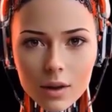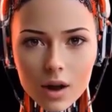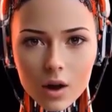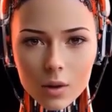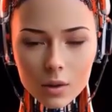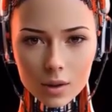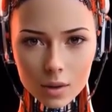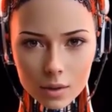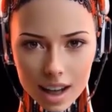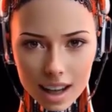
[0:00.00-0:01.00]
Space
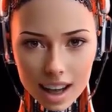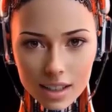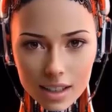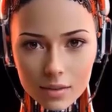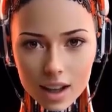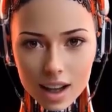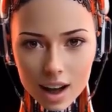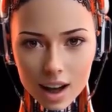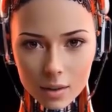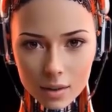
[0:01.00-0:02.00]
is unforgiving.
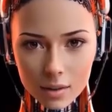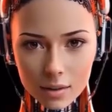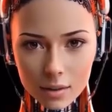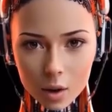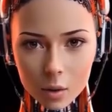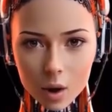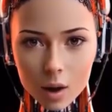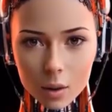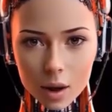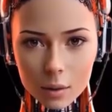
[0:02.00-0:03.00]
One
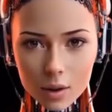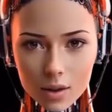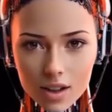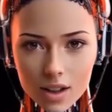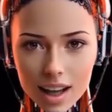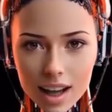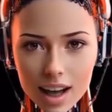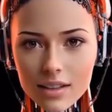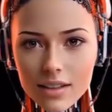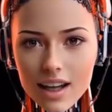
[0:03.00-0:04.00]
unexpected
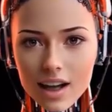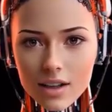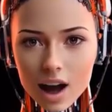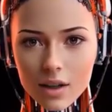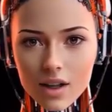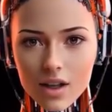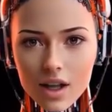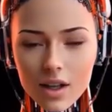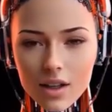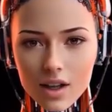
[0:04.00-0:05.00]
asteroid or faulty
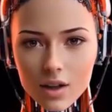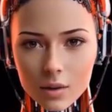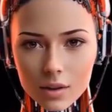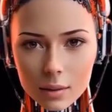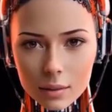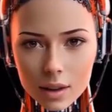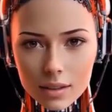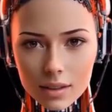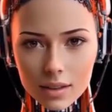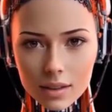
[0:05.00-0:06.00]
plan, and
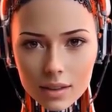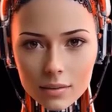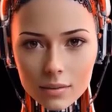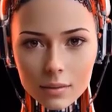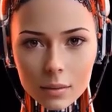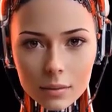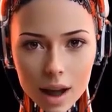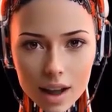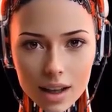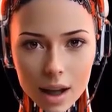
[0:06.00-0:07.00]
suddenly it's not just
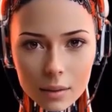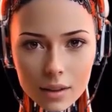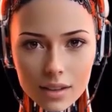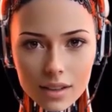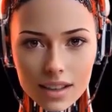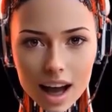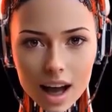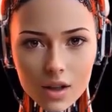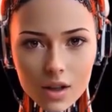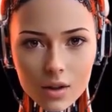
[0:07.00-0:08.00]
about rations, but
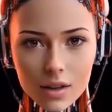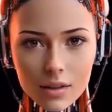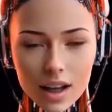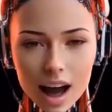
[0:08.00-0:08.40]
survival.